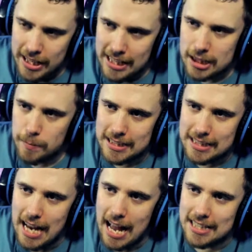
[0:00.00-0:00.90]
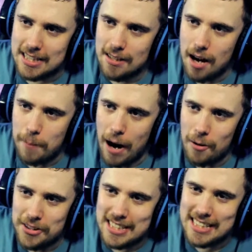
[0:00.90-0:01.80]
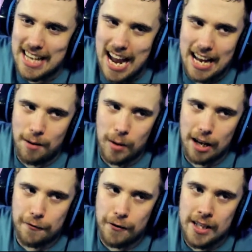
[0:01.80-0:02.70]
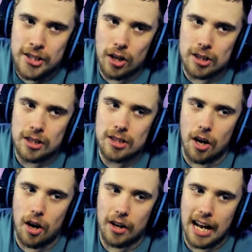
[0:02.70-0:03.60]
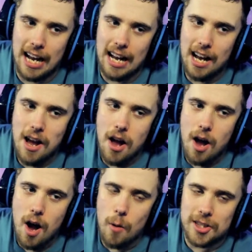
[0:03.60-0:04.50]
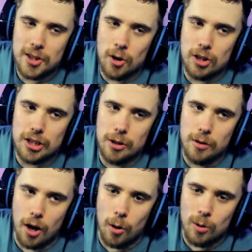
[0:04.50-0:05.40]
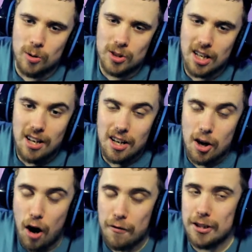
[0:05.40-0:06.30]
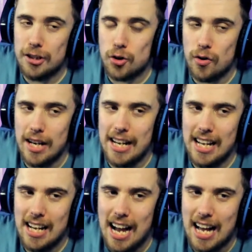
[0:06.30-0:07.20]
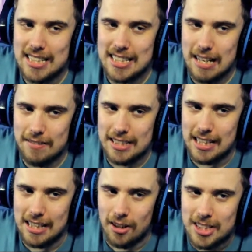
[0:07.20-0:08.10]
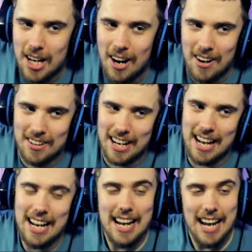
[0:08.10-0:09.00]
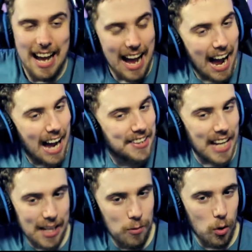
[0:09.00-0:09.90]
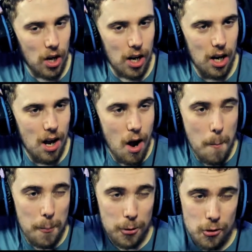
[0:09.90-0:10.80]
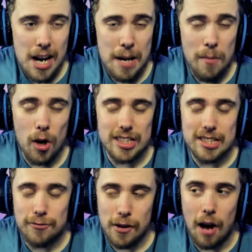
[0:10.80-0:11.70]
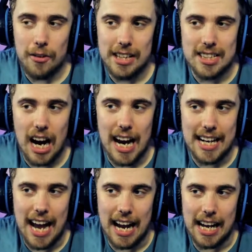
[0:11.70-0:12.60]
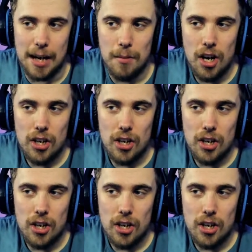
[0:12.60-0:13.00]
needs to be said about this game? We had 3 shots on target. We scored 2 goals. Coventry had 17 on target. And they were pretty much throughout the entire game